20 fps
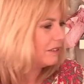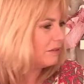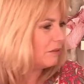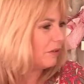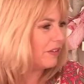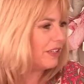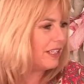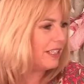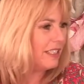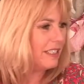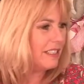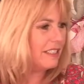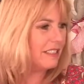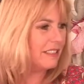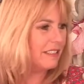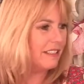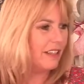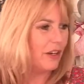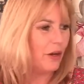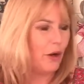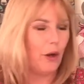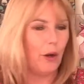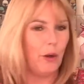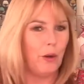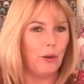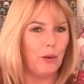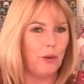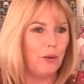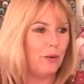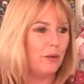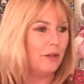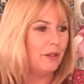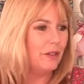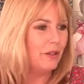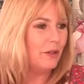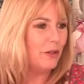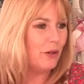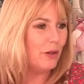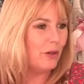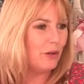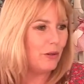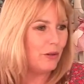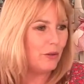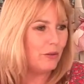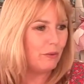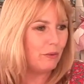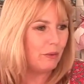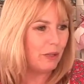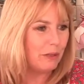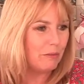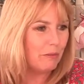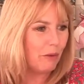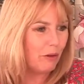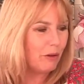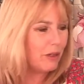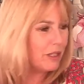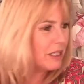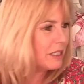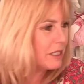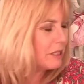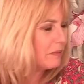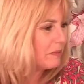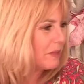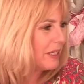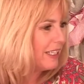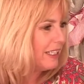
What this? No, no, William Morris.